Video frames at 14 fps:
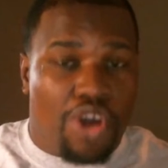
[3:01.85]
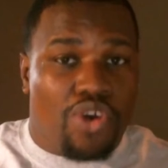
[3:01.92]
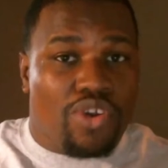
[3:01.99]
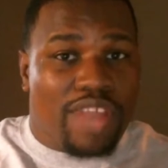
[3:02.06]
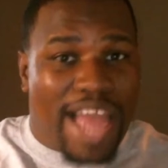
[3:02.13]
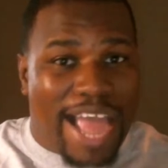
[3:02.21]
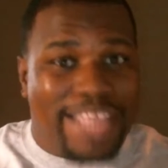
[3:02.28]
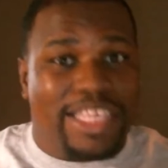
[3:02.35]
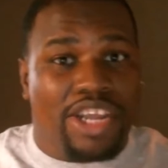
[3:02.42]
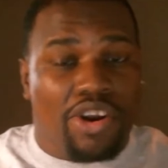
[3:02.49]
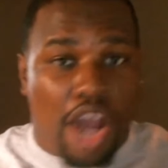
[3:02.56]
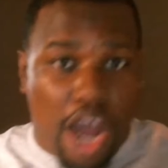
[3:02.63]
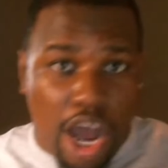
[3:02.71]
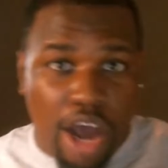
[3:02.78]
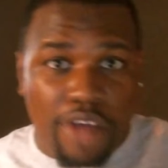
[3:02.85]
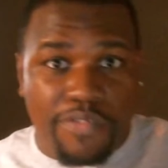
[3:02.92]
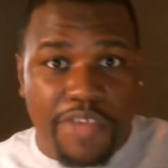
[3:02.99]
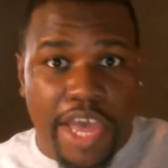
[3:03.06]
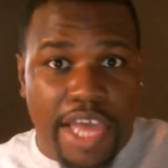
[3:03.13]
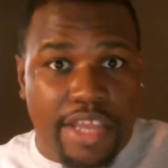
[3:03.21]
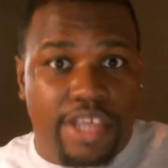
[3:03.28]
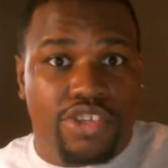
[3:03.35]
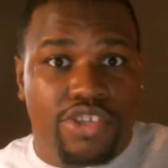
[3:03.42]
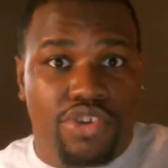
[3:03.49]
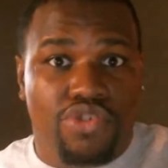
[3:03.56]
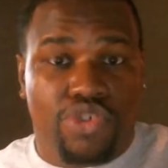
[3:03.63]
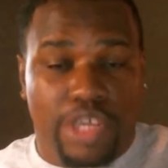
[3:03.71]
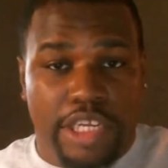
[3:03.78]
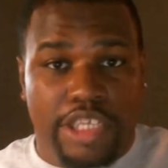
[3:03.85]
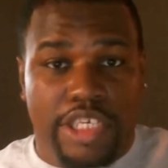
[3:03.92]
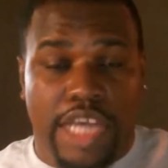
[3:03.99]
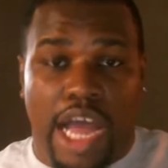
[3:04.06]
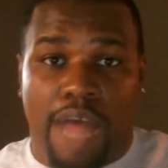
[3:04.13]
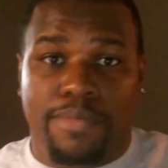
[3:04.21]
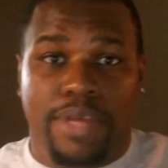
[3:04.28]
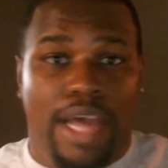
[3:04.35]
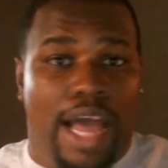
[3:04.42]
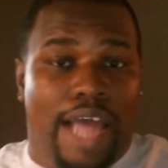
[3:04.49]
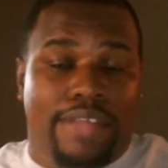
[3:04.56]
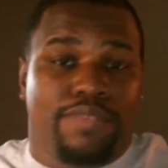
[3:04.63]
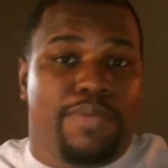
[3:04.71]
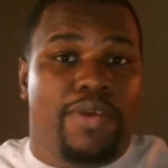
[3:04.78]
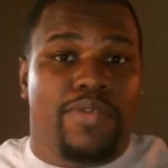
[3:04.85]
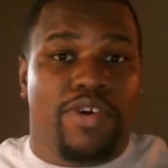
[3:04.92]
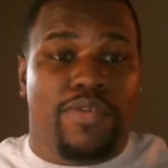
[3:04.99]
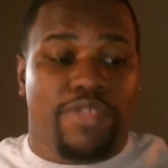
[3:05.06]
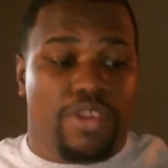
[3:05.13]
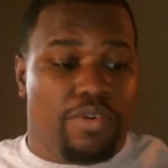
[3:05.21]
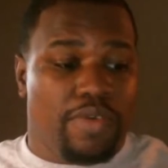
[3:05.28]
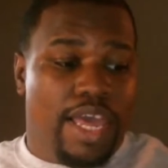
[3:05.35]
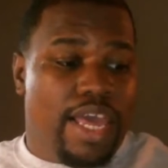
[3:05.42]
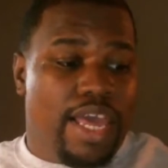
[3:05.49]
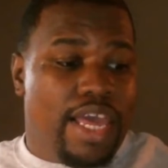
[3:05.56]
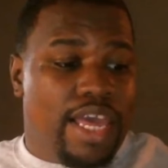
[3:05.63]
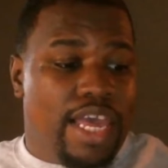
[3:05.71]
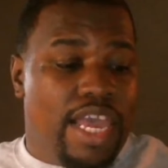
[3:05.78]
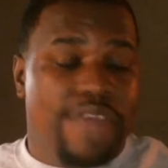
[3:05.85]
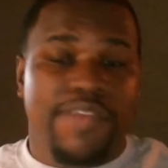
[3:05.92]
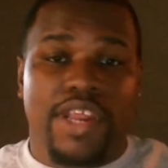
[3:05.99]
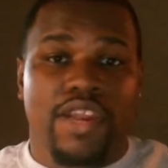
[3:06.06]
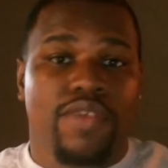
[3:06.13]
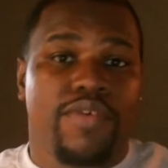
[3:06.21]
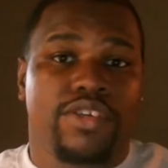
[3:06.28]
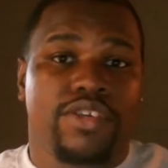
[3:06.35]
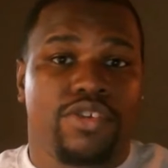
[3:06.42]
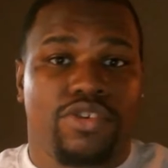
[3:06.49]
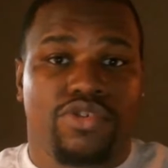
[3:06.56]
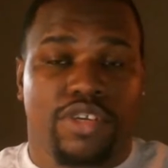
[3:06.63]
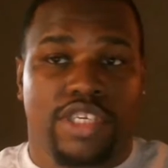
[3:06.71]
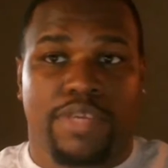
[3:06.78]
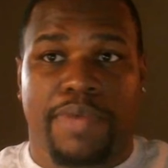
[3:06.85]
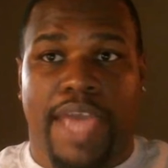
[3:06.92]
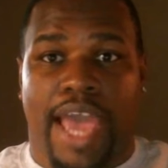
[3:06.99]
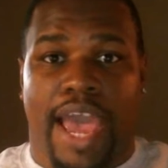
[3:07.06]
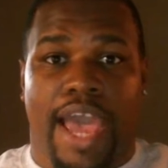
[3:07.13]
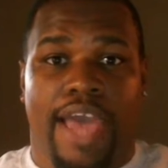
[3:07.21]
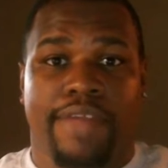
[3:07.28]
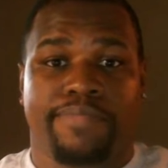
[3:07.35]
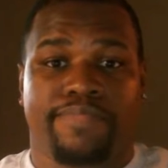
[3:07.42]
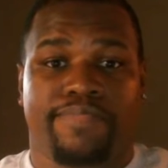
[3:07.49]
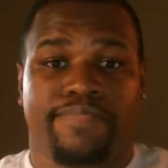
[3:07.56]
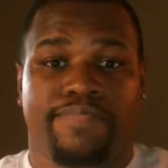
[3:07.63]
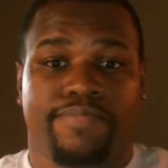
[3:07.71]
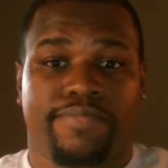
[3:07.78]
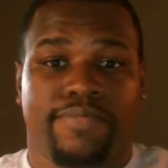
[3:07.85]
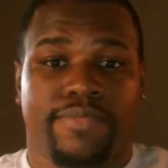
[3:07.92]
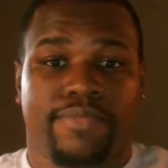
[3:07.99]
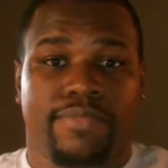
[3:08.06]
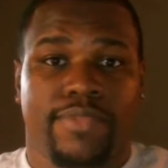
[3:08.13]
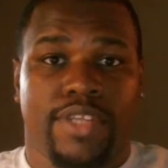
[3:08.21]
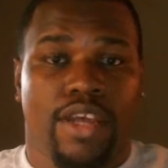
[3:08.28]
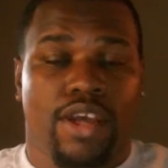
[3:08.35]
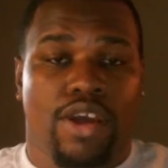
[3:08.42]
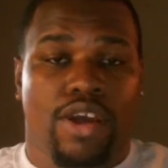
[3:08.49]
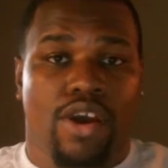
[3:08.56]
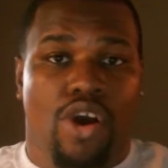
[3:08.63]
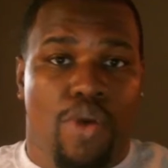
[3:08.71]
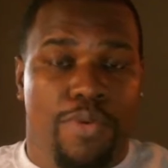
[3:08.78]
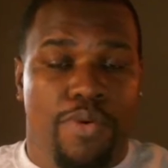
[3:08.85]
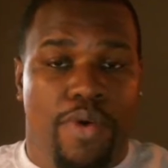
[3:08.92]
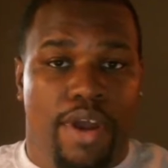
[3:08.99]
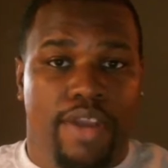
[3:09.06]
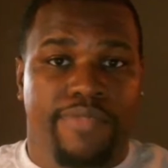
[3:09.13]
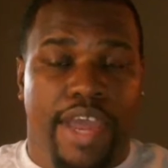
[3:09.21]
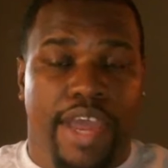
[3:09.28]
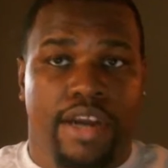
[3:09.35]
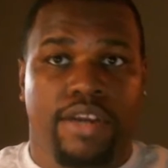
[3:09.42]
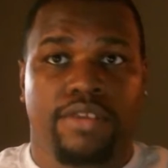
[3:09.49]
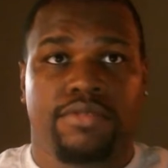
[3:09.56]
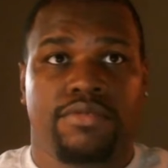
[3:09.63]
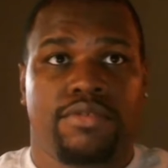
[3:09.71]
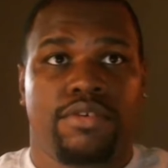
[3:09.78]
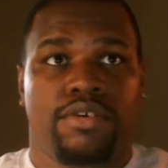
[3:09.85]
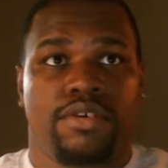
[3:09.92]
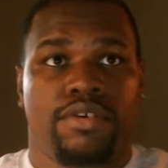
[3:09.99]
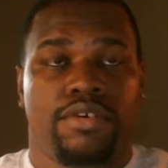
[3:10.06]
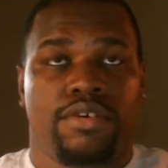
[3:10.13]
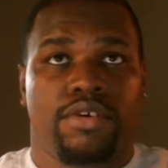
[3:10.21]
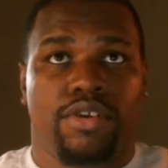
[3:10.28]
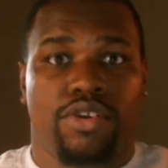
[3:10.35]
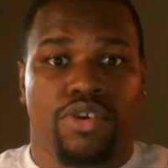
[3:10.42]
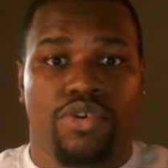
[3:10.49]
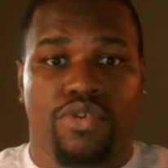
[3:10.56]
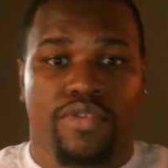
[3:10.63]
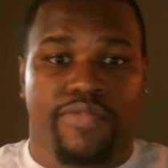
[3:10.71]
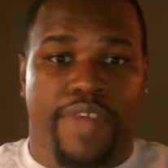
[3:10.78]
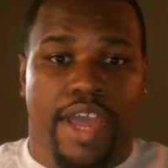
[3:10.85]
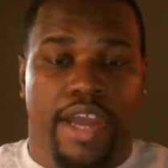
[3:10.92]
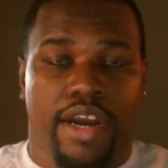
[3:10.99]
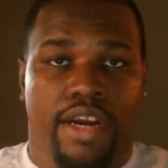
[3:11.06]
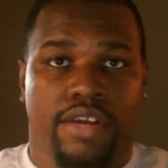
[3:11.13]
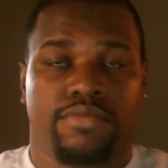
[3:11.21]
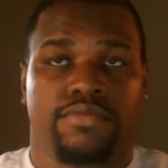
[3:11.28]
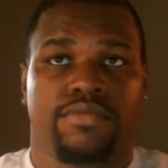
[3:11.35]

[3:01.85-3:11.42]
or lack thereof in this new trilogy. I just be real with you. Even in the original trilogy, we had Obi-Wan and Vader, Luke Vader